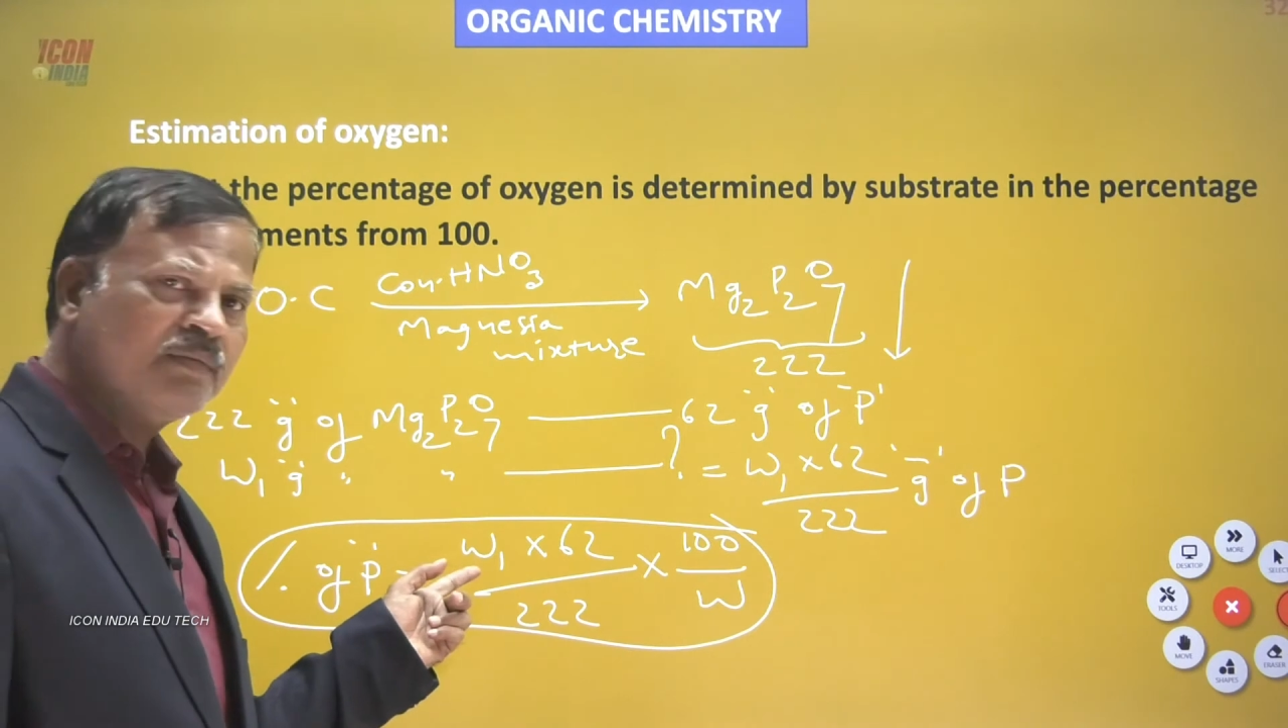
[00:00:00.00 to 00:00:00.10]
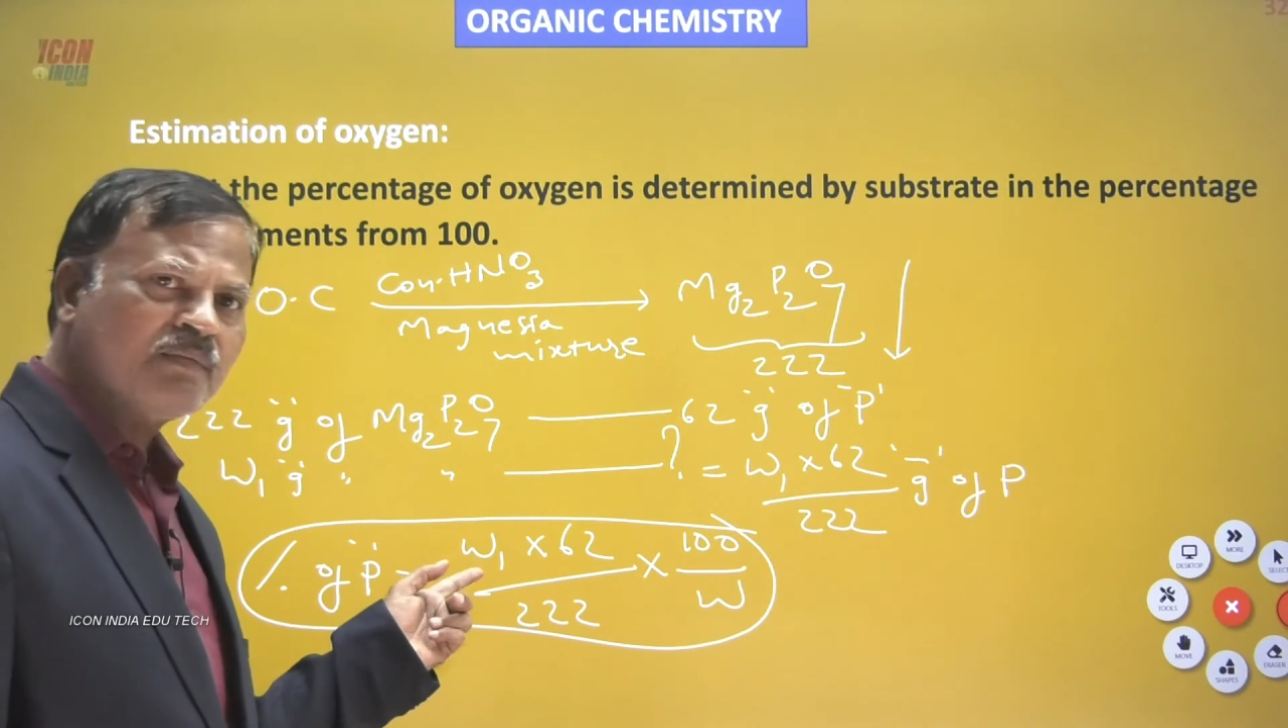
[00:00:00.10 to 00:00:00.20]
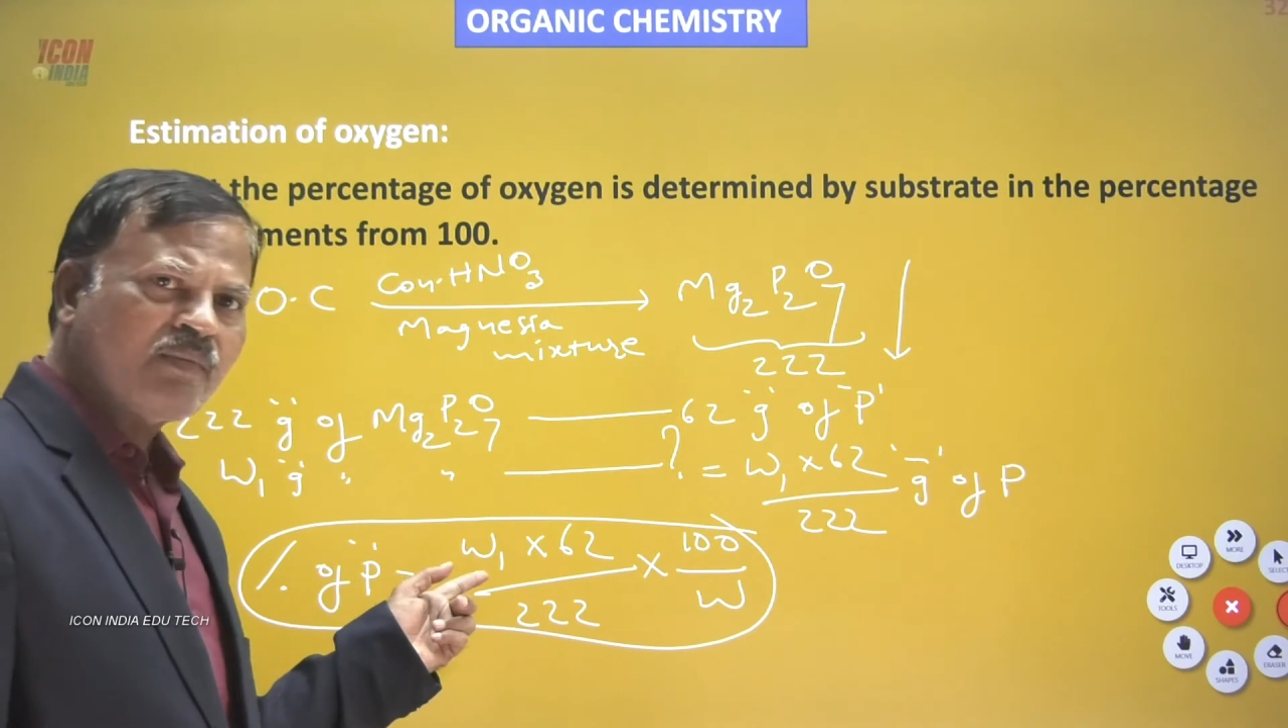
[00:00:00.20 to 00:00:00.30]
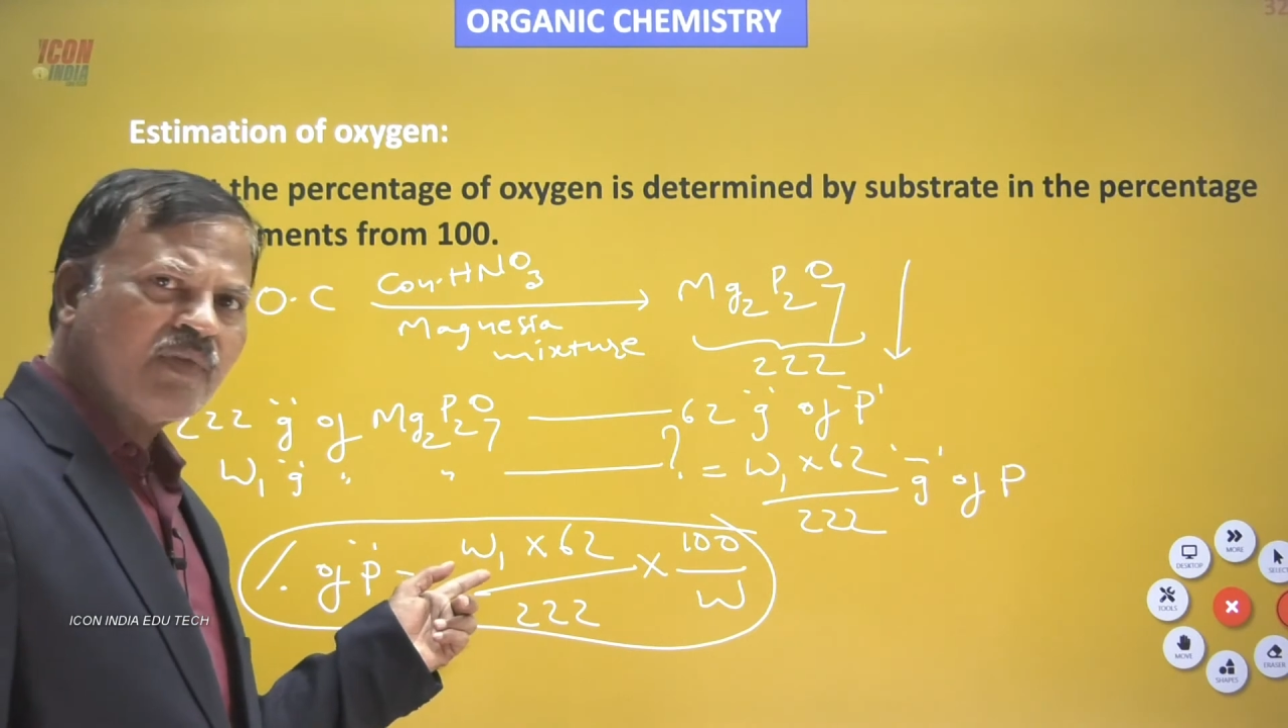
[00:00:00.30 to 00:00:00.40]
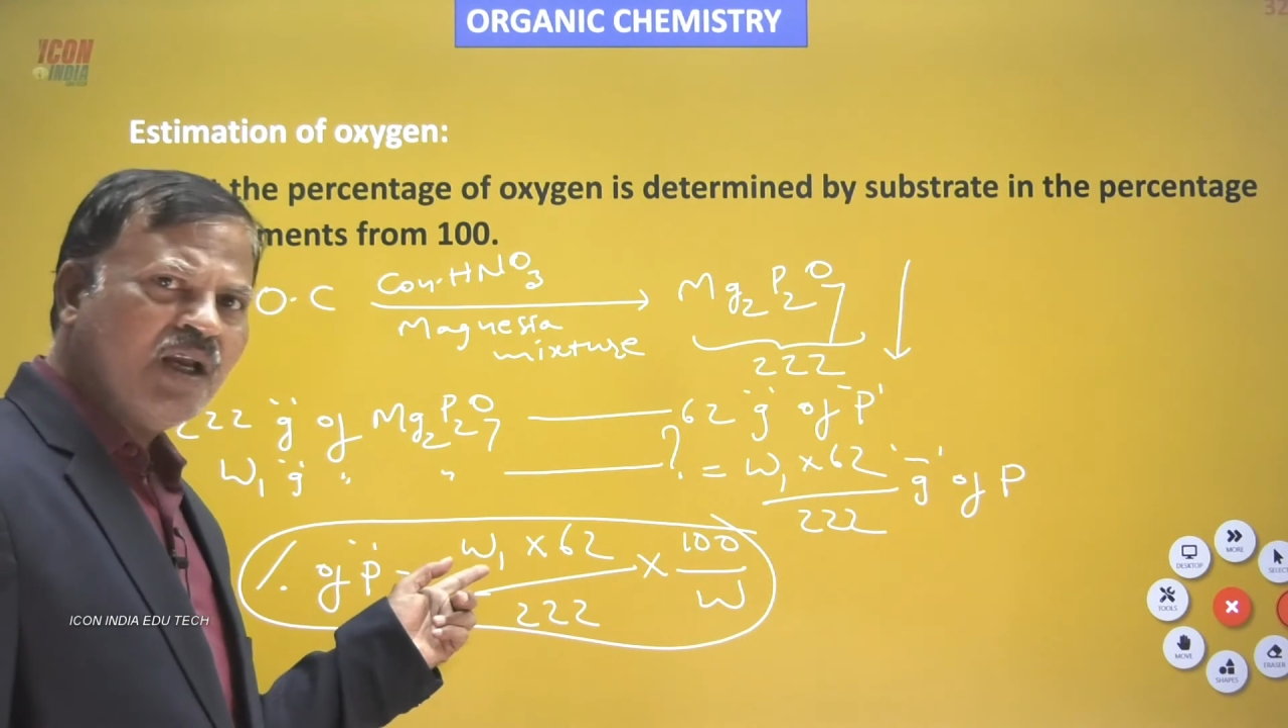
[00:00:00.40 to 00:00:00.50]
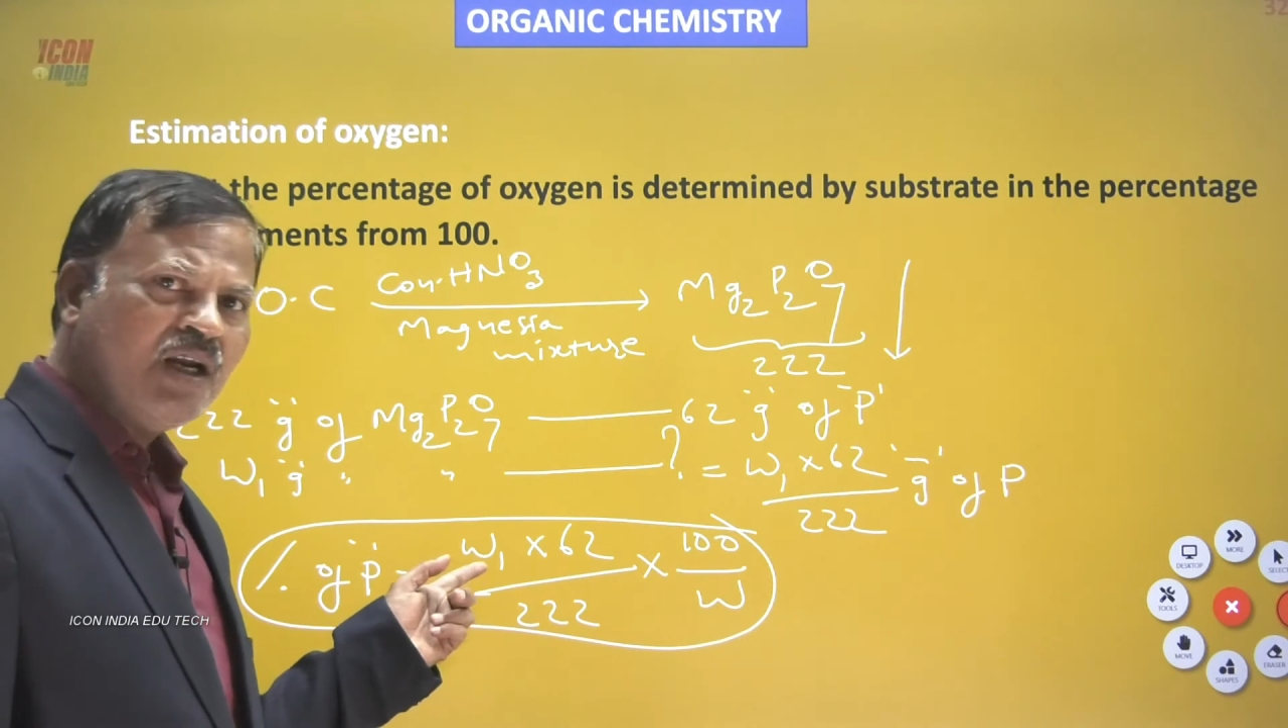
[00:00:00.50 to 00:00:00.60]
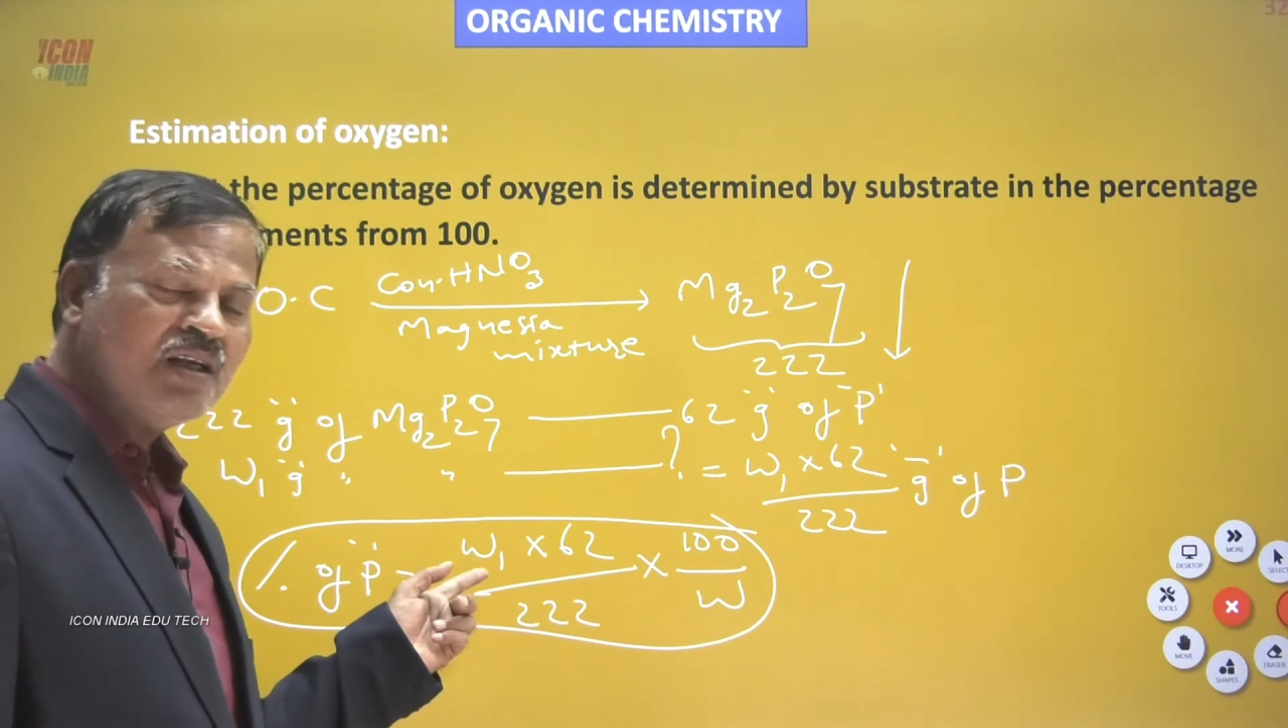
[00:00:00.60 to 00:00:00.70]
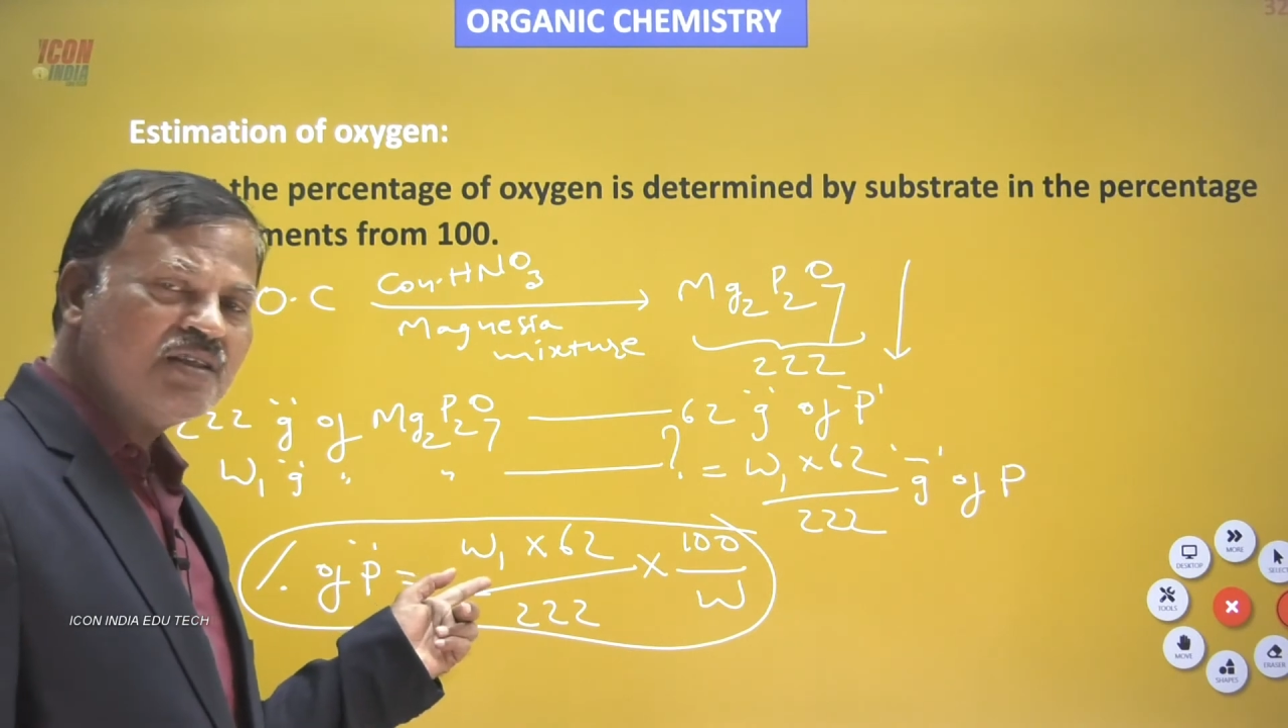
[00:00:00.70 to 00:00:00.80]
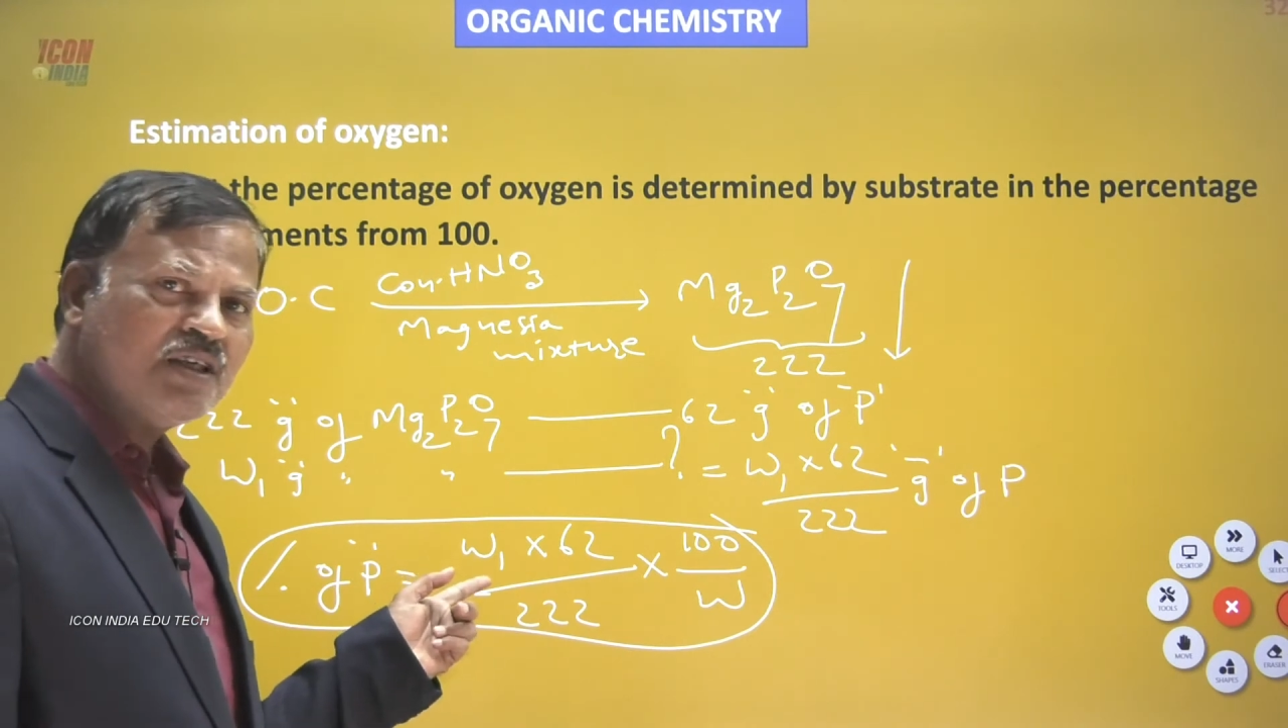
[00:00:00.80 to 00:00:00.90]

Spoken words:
is what?